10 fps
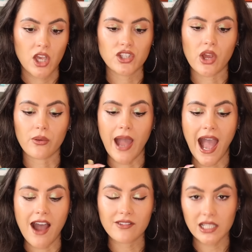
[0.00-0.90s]
So you
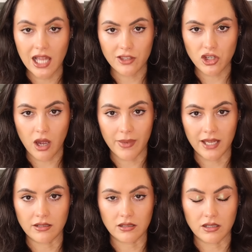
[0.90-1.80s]
have the leather top
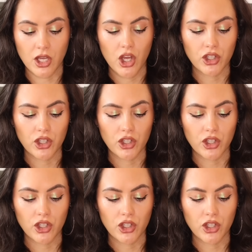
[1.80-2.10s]
handle,